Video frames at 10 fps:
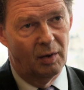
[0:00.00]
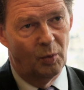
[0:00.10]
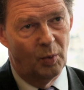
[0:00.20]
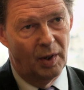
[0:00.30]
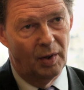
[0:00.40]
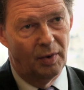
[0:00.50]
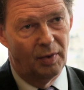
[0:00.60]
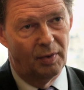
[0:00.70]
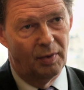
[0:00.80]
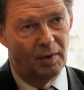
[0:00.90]

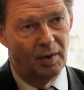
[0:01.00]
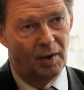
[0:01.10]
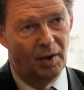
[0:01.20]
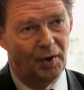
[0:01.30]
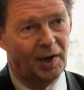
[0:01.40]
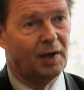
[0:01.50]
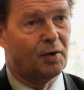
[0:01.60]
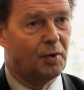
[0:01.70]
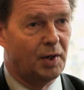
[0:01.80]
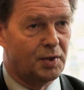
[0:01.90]
with an
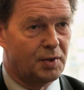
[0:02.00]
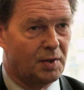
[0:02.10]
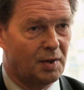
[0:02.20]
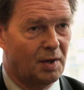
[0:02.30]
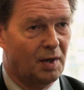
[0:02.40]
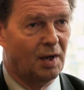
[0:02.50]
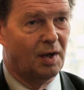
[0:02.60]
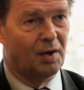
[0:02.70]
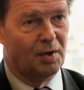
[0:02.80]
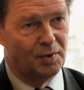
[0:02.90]
increased
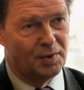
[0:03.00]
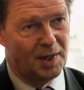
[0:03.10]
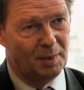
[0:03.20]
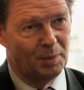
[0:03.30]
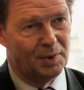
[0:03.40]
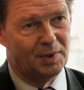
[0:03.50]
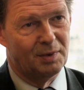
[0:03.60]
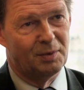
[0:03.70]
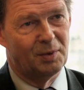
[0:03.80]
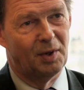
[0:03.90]
contempt
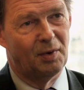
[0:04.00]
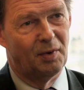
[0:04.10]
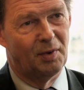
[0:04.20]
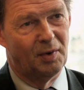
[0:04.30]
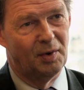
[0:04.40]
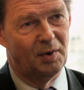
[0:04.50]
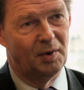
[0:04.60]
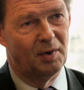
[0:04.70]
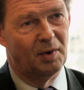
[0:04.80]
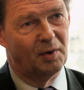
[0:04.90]
rather
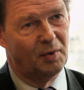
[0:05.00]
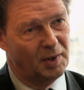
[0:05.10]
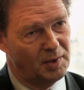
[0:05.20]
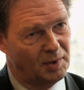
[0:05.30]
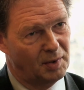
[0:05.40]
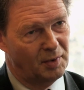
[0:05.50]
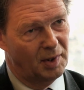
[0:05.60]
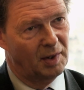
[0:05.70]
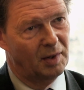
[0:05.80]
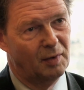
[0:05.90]
than a greater
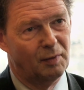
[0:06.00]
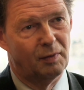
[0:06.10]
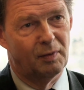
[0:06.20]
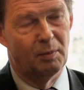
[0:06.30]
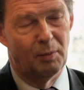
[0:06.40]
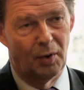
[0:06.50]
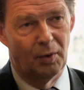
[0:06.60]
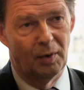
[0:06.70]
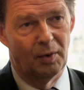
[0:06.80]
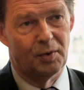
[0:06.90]
degree of
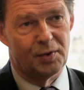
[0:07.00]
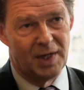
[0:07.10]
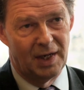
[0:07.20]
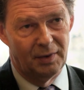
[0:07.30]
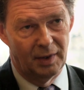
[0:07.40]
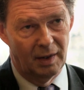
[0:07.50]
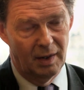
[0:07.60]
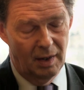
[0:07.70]
moral standing.